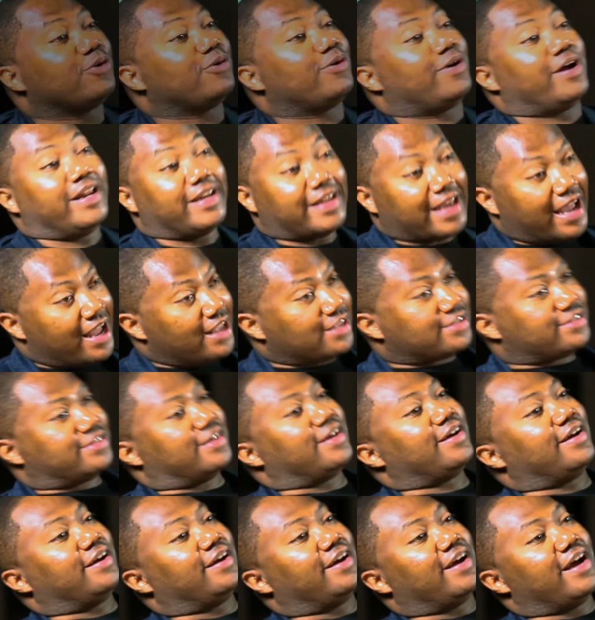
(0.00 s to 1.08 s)

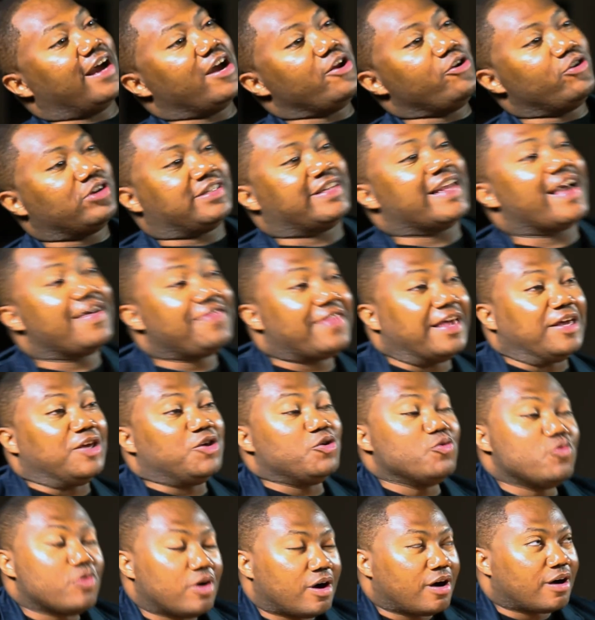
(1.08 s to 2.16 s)
Hadassah, I understand that
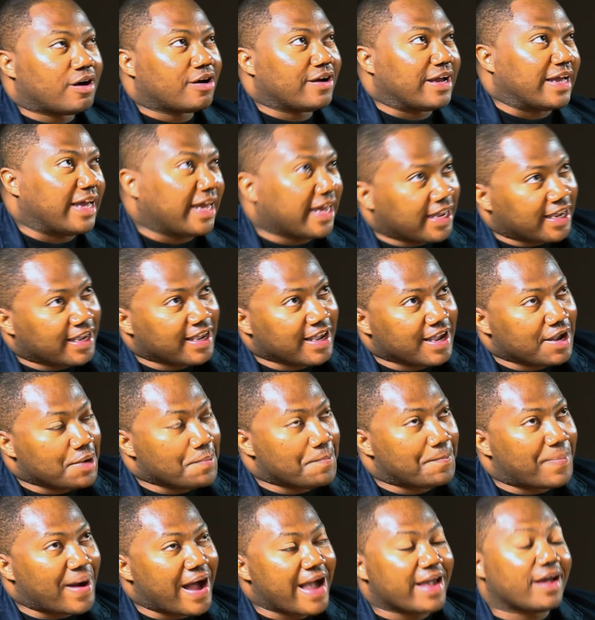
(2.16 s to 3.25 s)
you are a
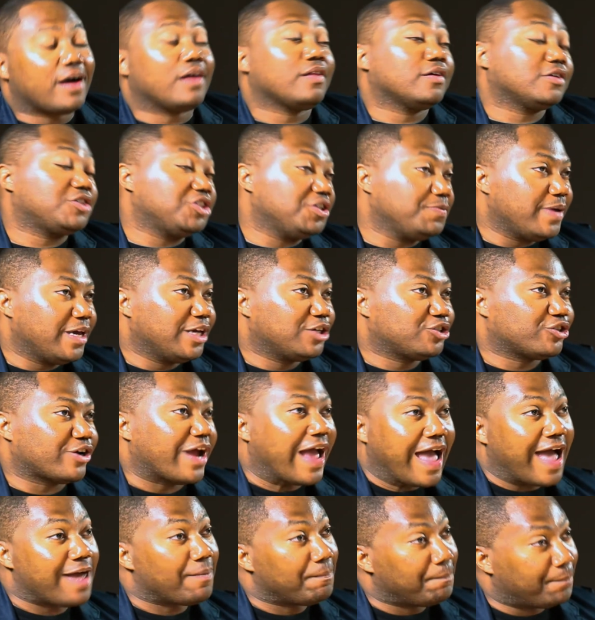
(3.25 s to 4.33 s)
biology major
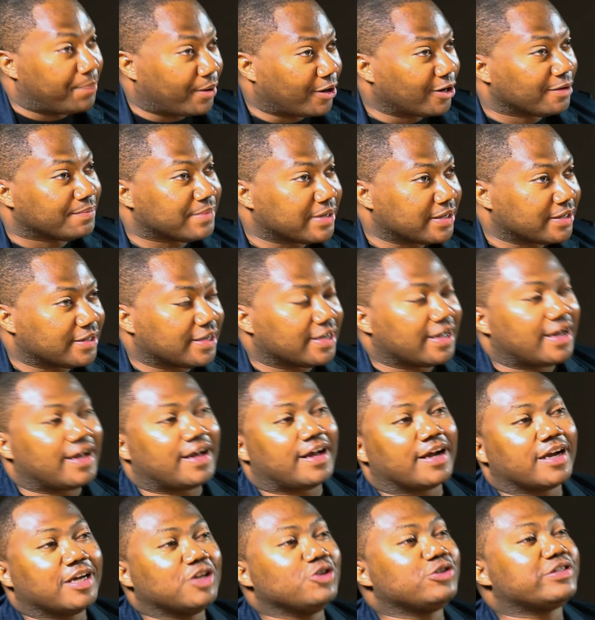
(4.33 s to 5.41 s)
at Berman.
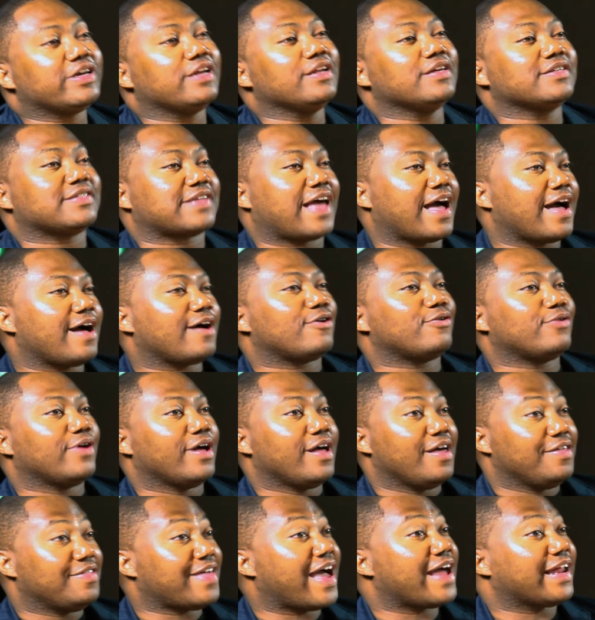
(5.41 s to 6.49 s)
Could you tell us how
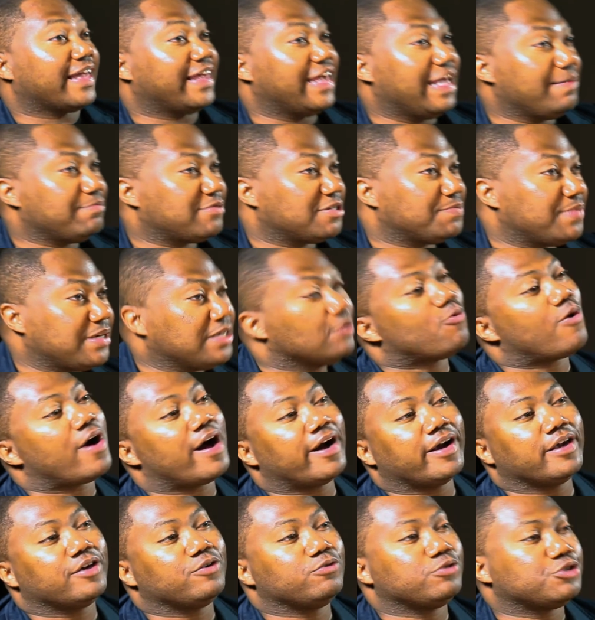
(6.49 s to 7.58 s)
that came to be,
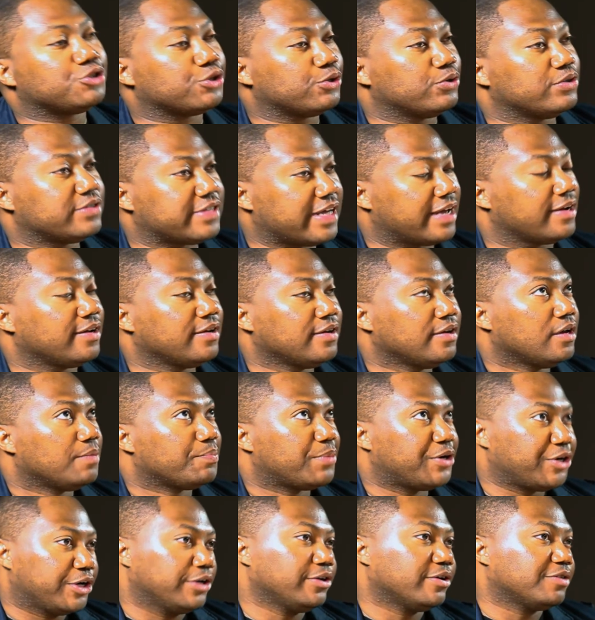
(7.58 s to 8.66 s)
why you chose that
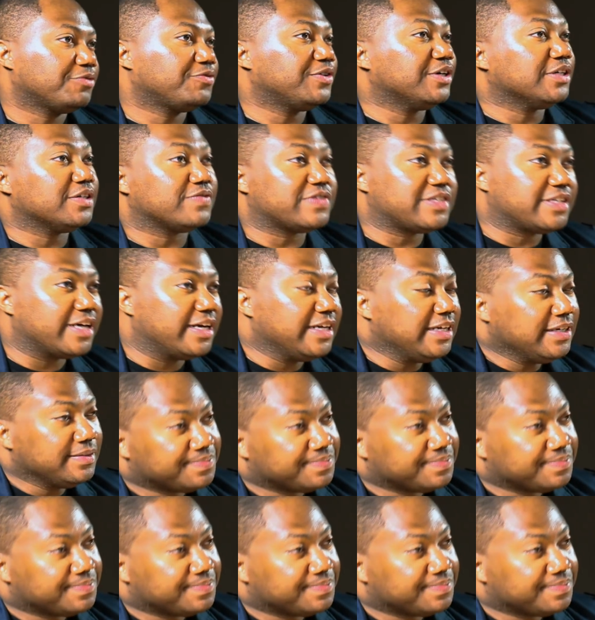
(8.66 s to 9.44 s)
particular field of study?